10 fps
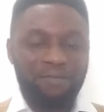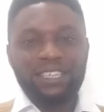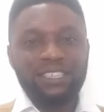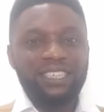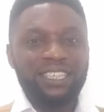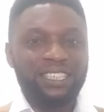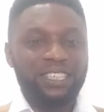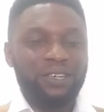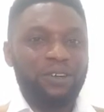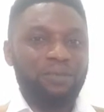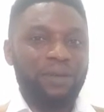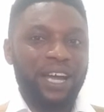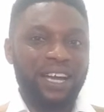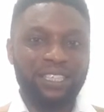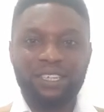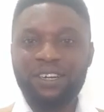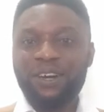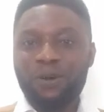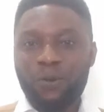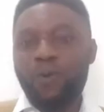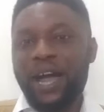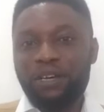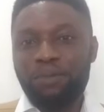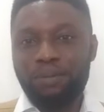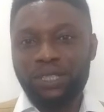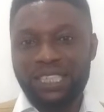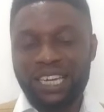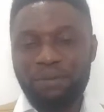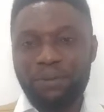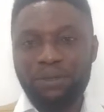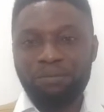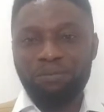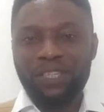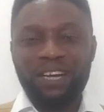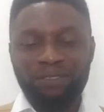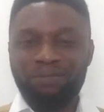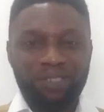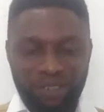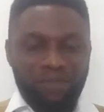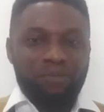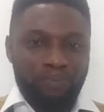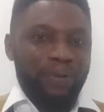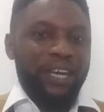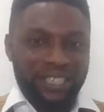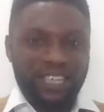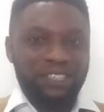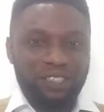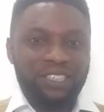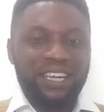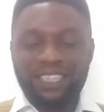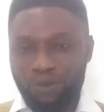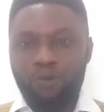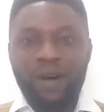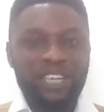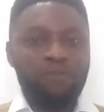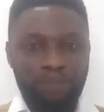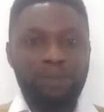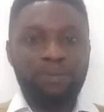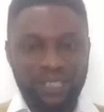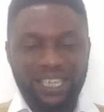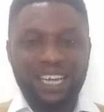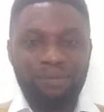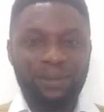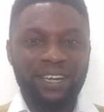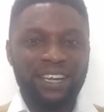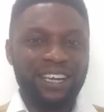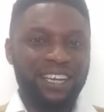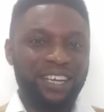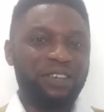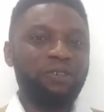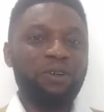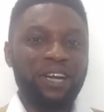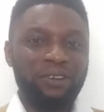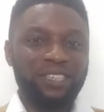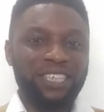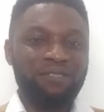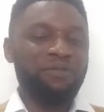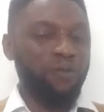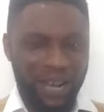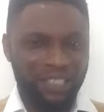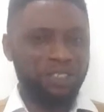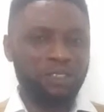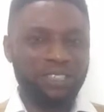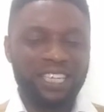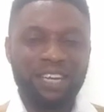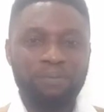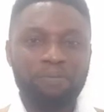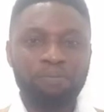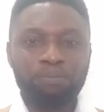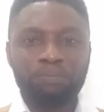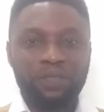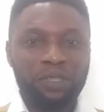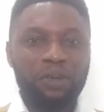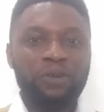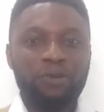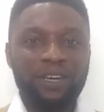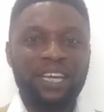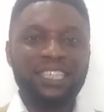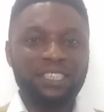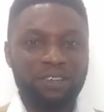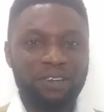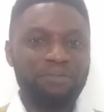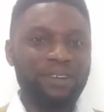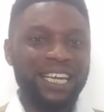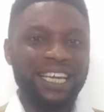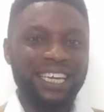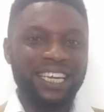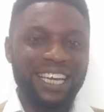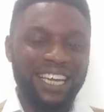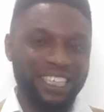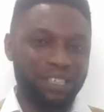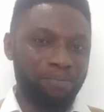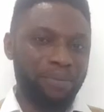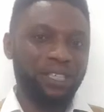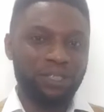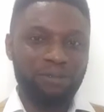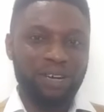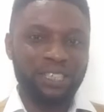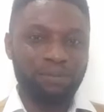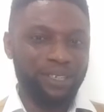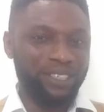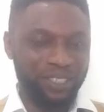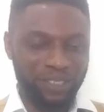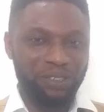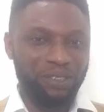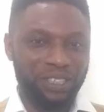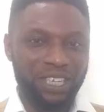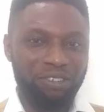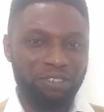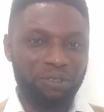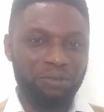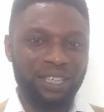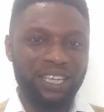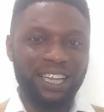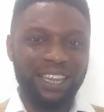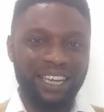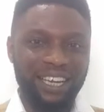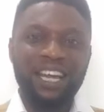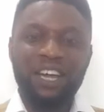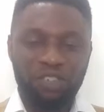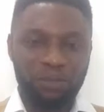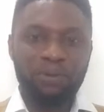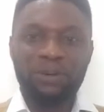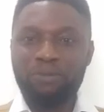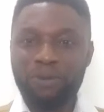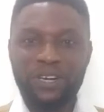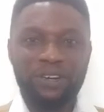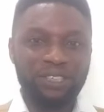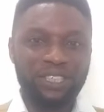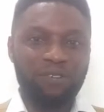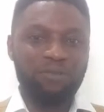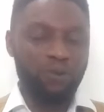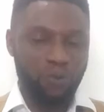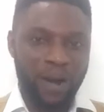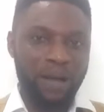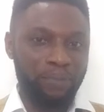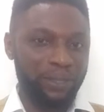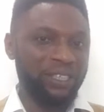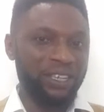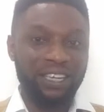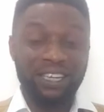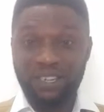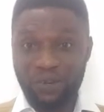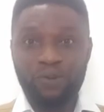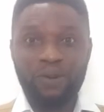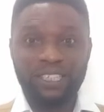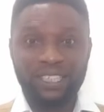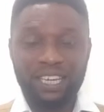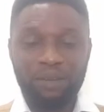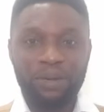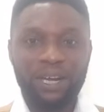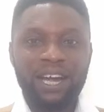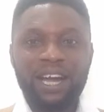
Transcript: For instance, they ask that, why do people sleep? Now, pay attention to that. Why do people sleep? You look at yourself, why do you sleep? So you don't necessarily need a special response to go through that there. Just put it within yourself that why personally do I sleep?